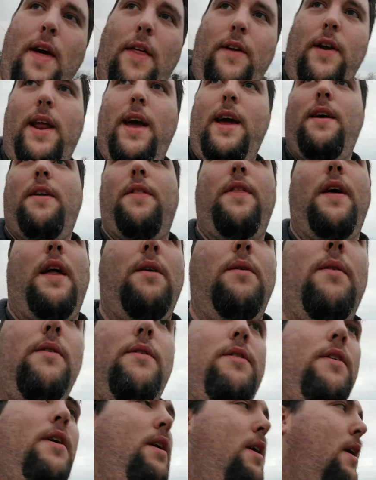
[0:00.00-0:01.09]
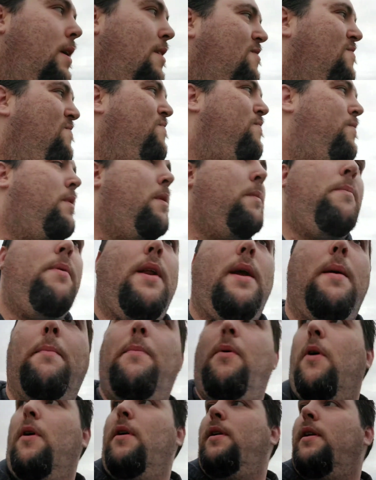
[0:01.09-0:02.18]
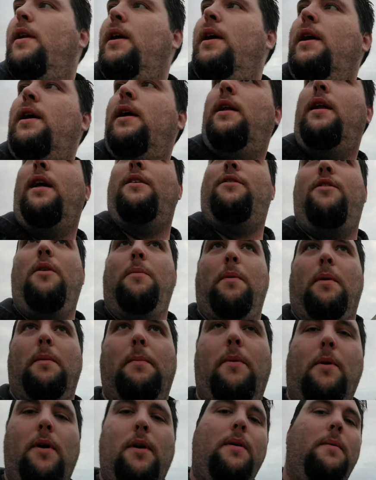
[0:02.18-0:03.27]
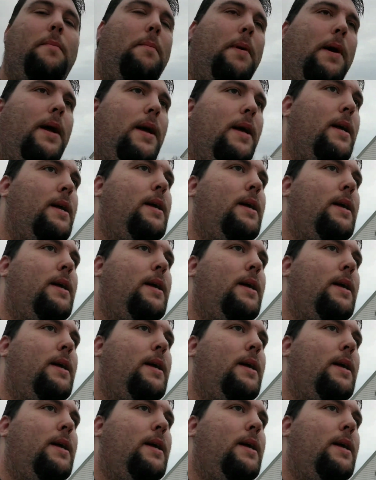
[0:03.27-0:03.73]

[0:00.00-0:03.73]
other day. Thought it was pretty important. Not super important, but